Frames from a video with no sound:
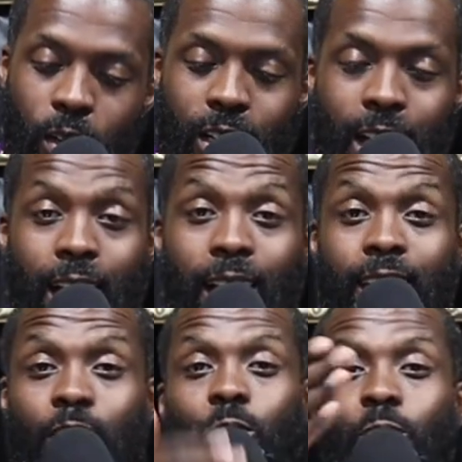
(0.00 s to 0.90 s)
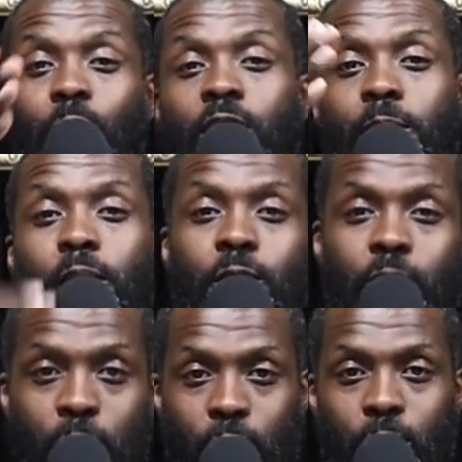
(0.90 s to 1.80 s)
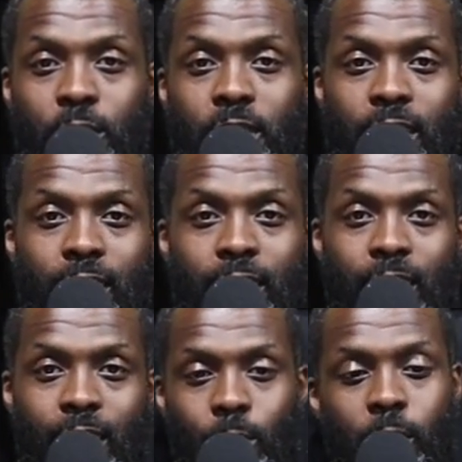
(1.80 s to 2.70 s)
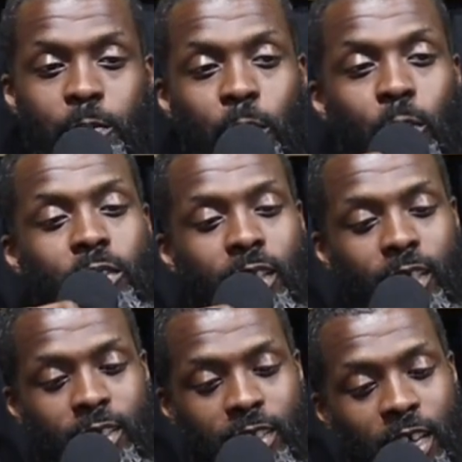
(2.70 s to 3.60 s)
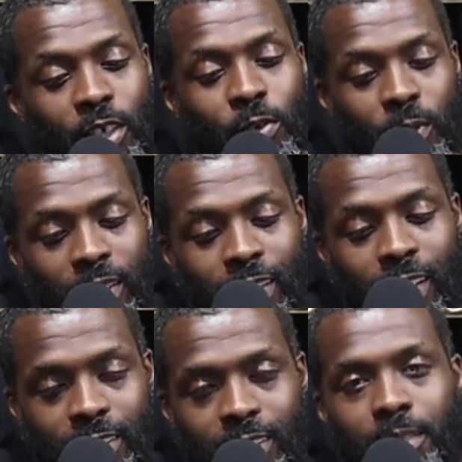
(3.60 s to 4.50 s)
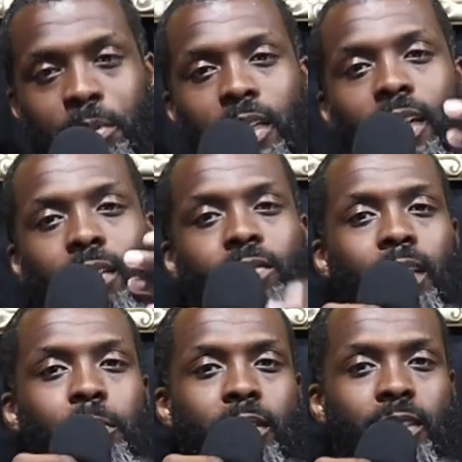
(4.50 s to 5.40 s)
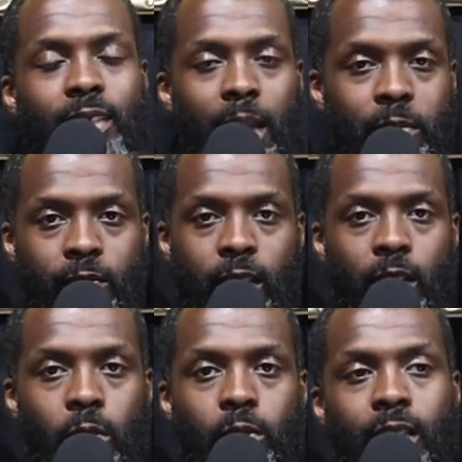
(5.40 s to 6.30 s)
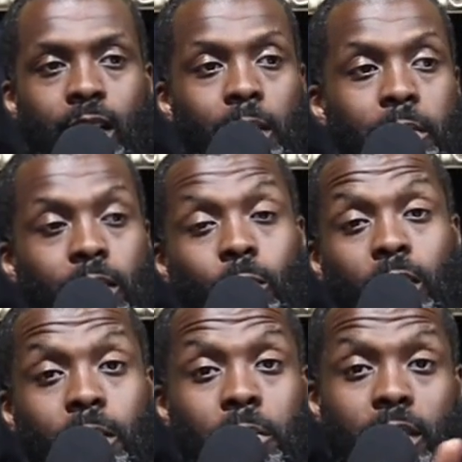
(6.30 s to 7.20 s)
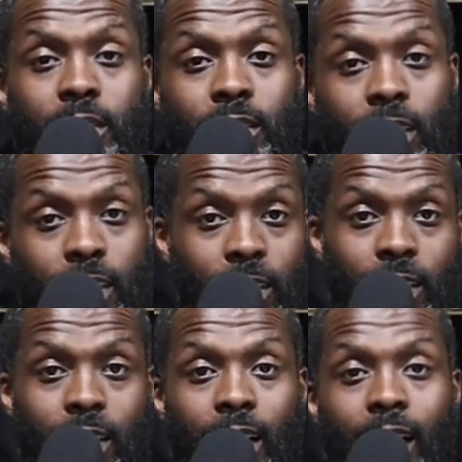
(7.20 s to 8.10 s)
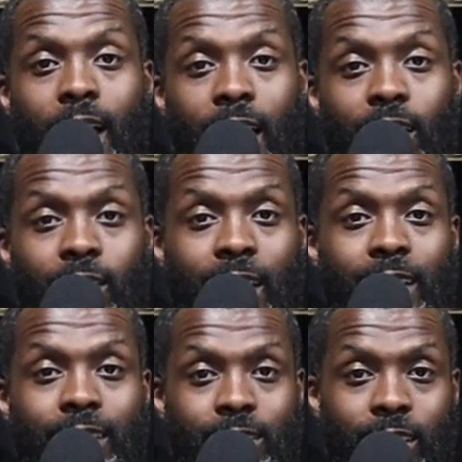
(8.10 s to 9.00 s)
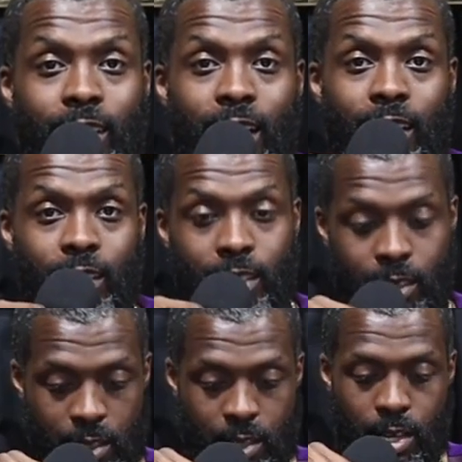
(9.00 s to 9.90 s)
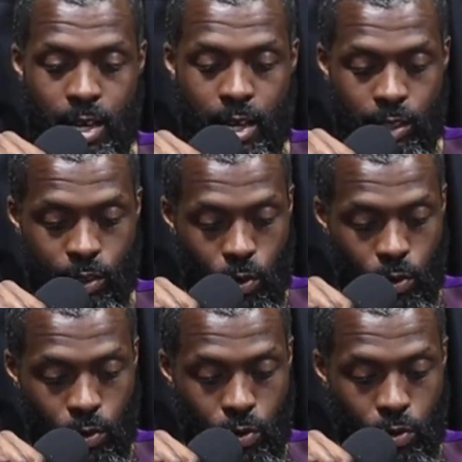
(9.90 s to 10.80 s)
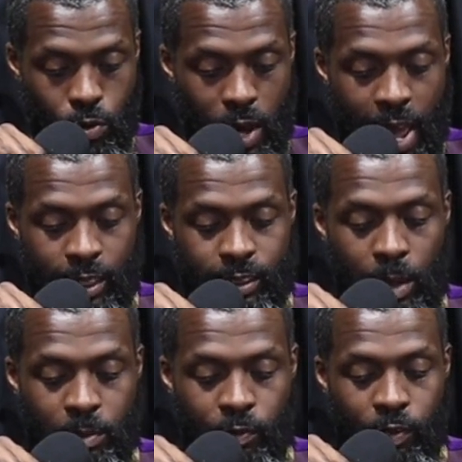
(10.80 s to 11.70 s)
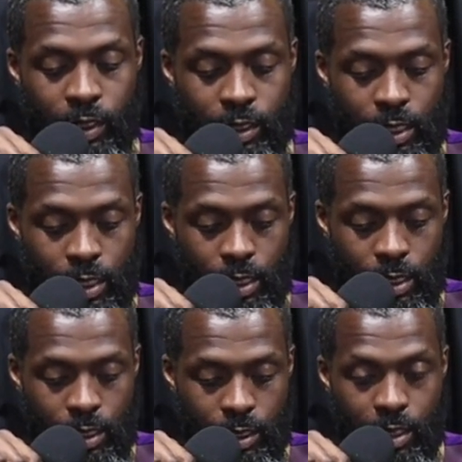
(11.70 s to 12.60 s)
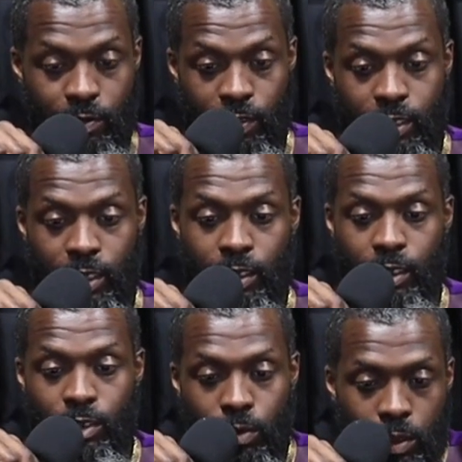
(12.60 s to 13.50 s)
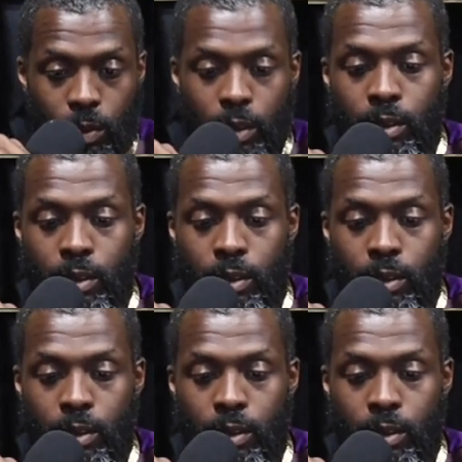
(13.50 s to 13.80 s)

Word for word: God. That's what we're supposed to be doing. We're supposed to continue in the custom of keeping the Sabbath day holy, coming one amongst another, congregating together. Go to Acts chapter 15, is that 15 and 21?